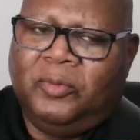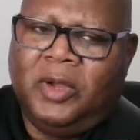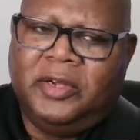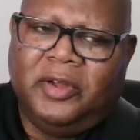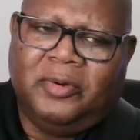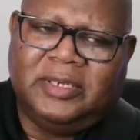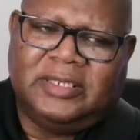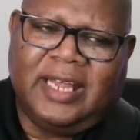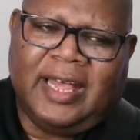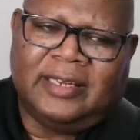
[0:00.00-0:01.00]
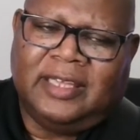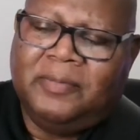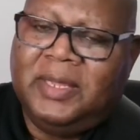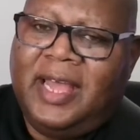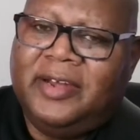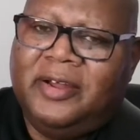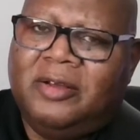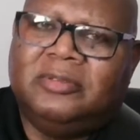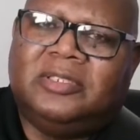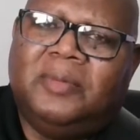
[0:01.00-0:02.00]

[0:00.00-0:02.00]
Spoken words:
What note is that? Give me that note.